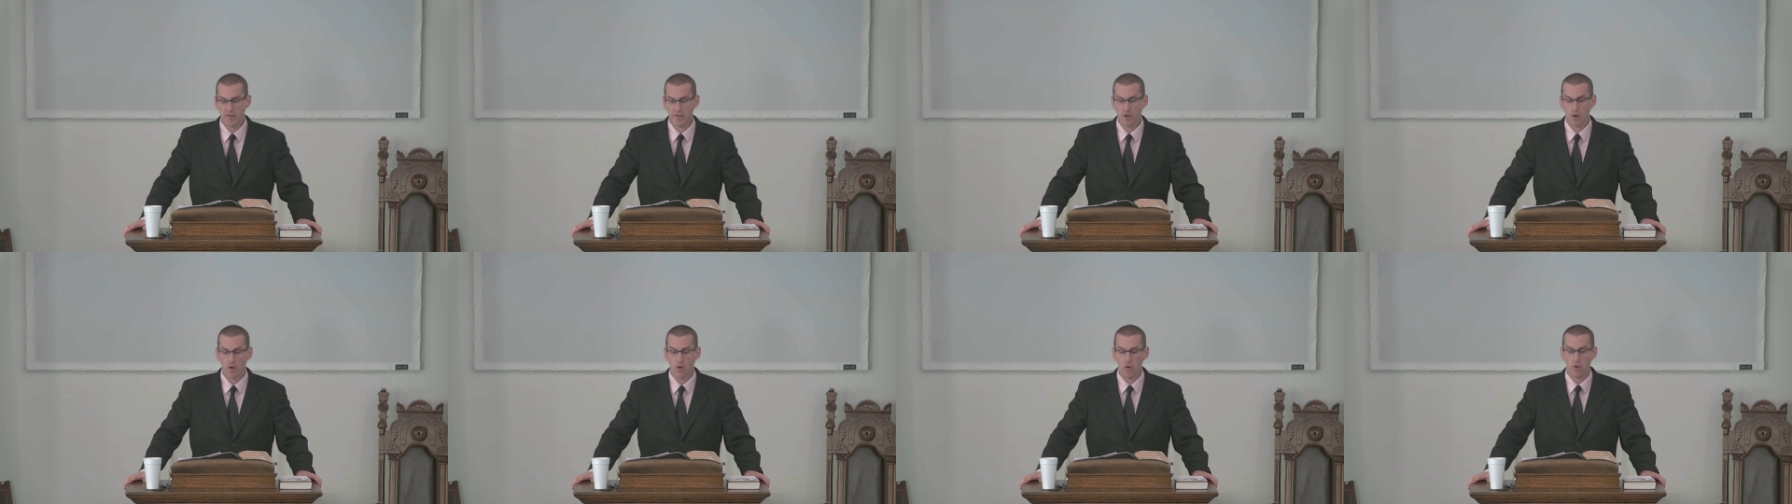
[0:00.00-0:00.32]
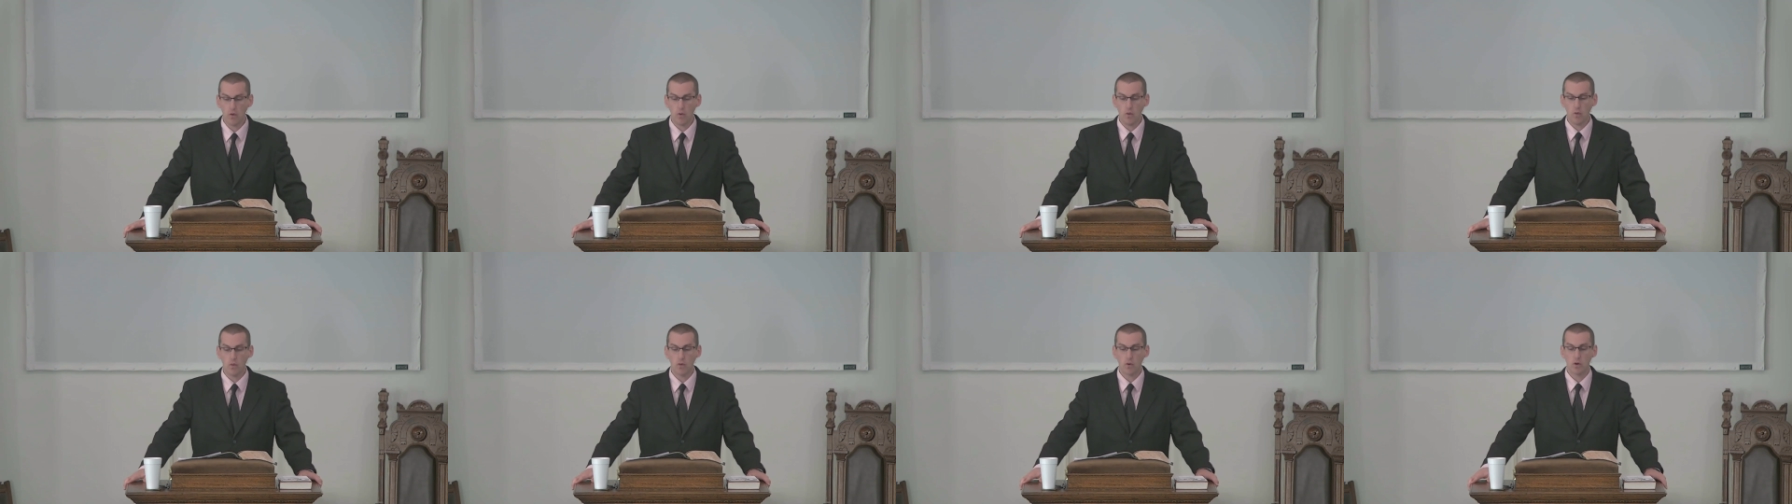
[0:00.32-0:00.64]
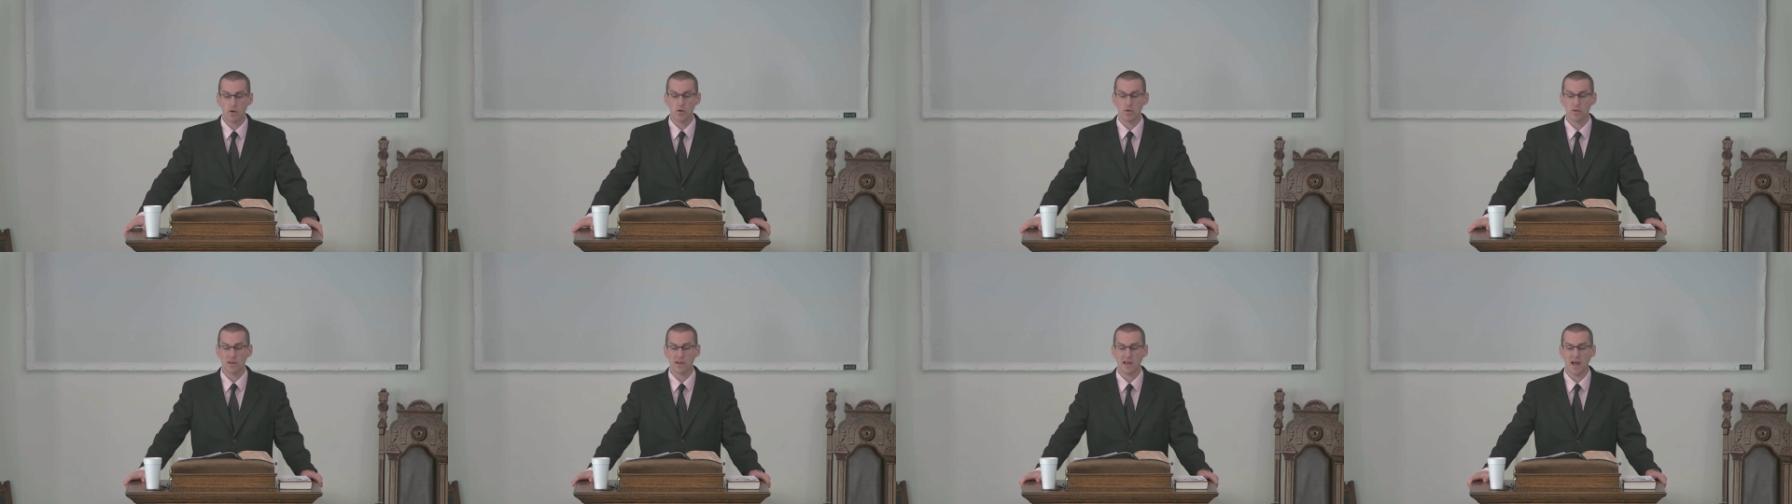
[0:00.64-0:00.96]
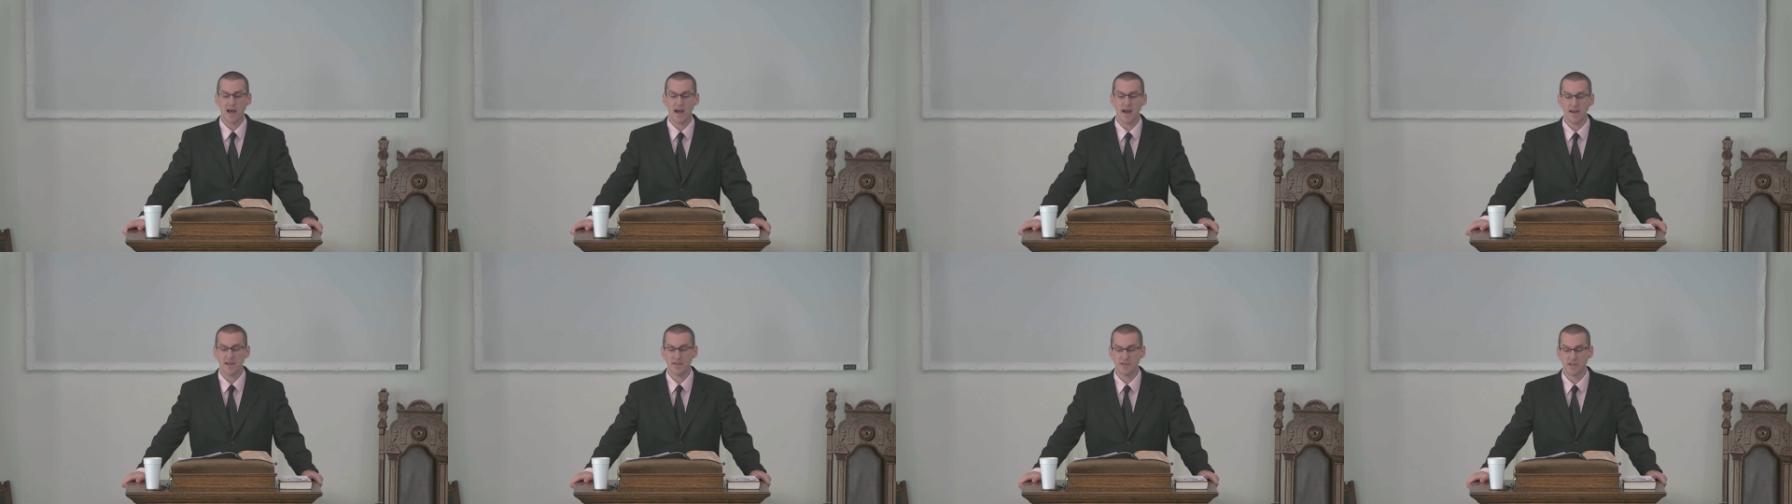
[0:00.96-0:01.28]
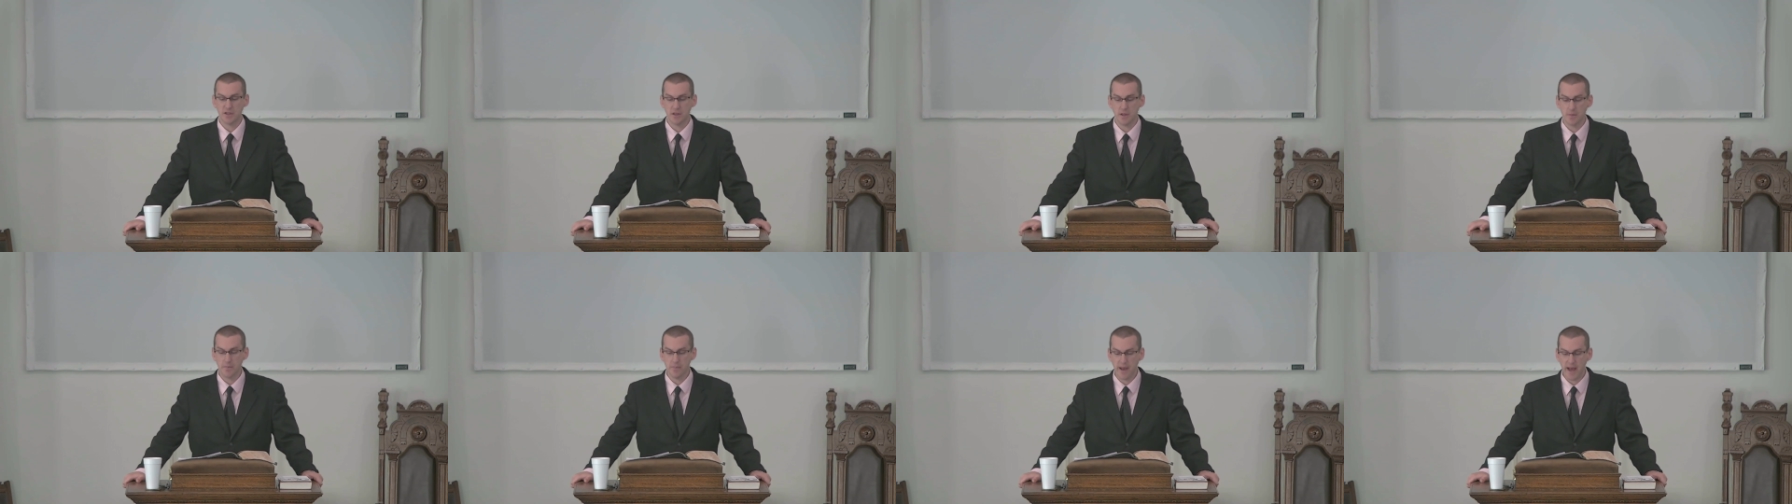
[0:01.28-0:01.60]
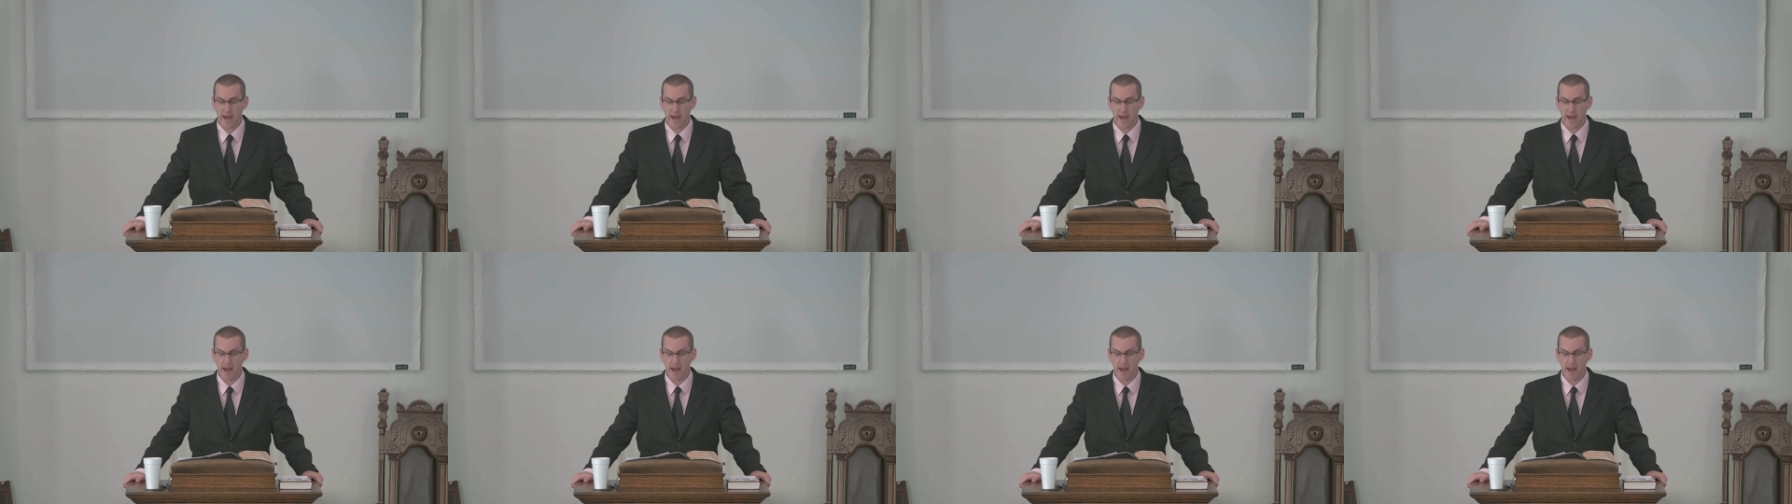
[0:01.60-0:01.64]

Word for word: and the whole world lies in the